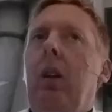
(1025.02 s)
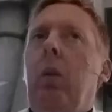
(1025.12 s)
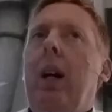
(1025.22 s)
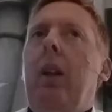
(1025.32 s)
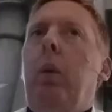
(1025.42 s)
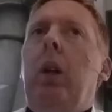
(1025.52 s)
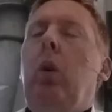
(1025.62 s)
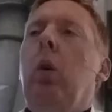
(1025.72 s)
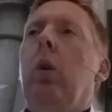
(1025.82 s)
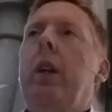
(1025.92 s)
in the way that we
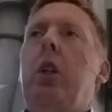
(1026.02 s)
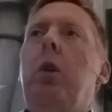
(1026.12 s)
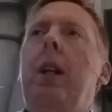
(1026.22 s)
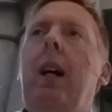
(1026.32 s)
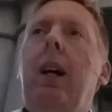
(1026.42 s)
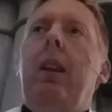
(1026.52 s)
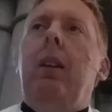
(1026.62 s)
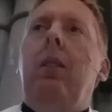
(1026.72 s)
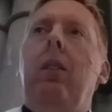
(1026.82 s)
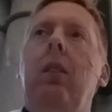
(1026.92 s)
talk and treat
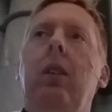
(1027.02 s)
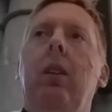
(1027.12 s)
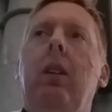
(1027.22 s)
others?